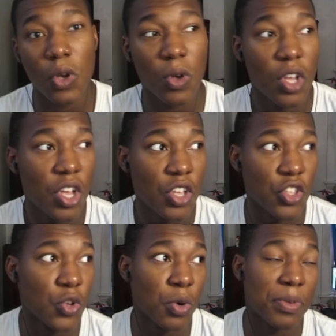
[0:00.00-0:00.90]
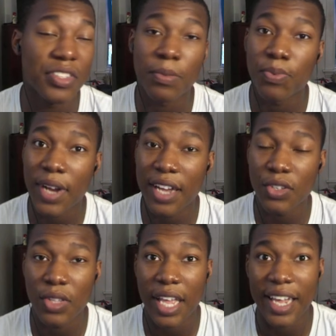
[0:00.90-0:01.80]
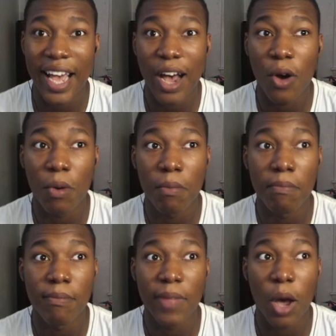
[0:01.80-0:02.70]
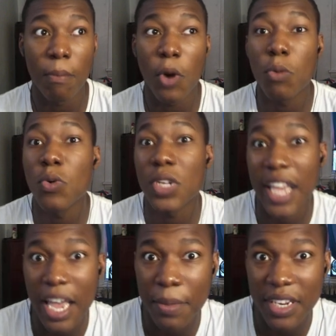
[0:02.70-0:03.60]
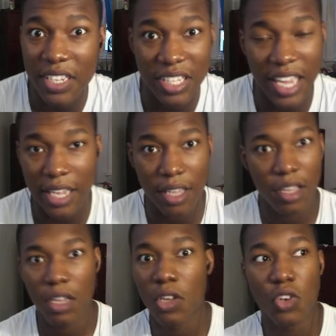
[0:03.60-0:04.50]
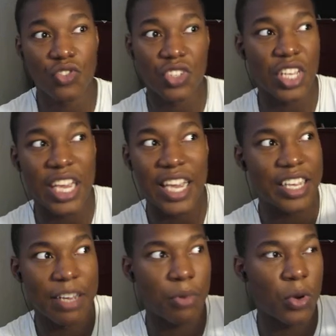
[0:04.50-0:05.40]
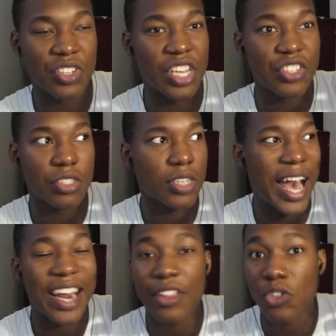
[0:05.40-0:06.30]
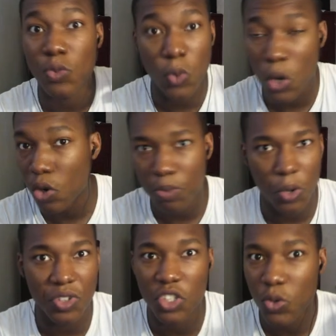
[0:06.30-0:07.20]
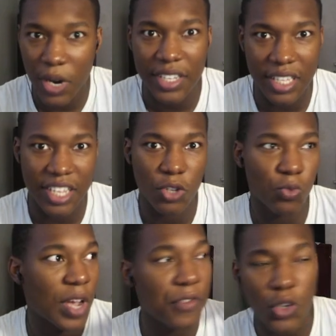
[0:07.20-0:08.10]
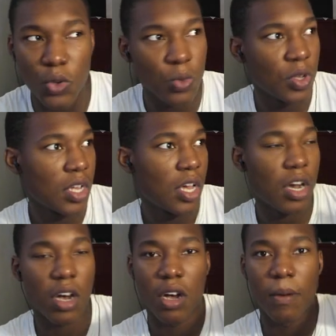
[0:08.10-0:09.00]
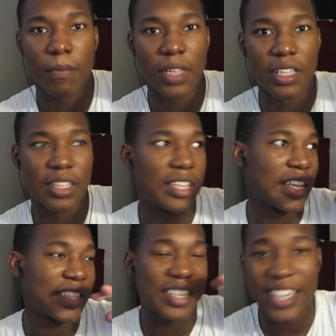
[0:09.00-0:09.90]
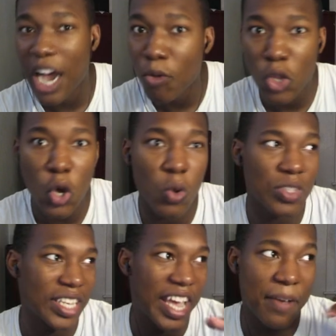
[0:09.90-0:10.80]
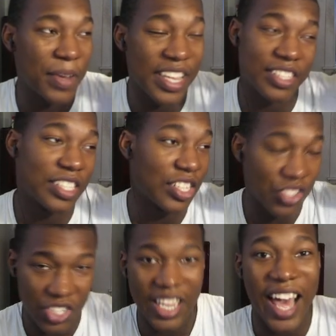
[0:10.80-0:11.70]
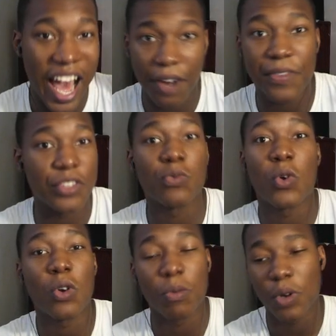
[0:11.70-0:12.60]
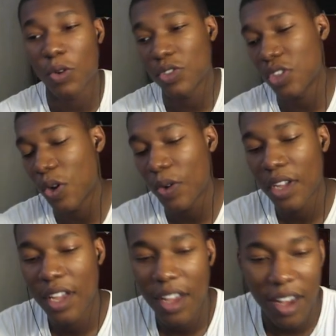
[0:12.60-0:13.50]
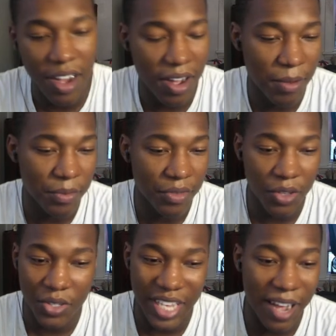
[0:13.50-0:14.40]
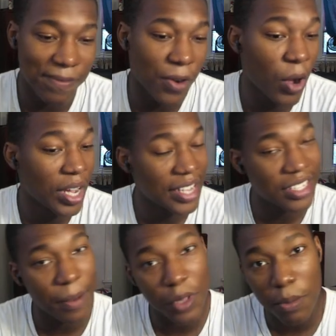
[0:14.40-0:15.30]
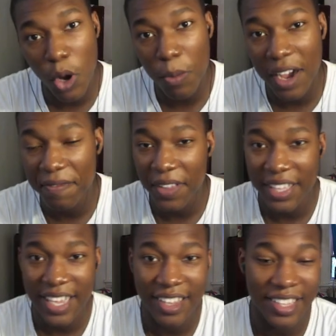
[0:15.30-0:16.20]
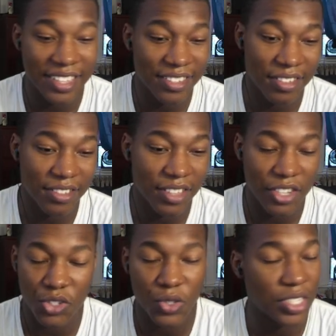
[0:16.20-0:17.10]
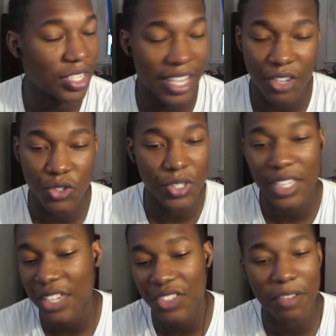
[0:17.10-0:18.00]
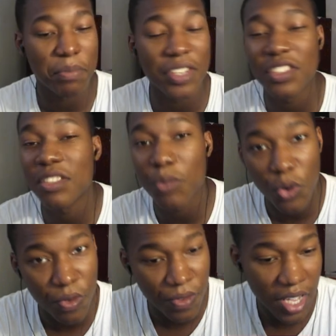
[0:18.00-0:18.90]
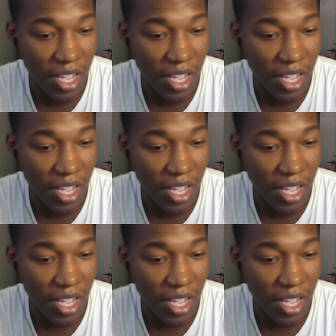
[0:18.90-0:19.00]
So you would be surprised on like how how mobile gaming is like just it, it, it bro it, it's out of this world bro it's crazy like the revenue um like like, like the downloads like it, it's legit out of this world bro so um, you know, to have Fall Guys come to mobile, I feel like that that's a like a, like a strategic business move.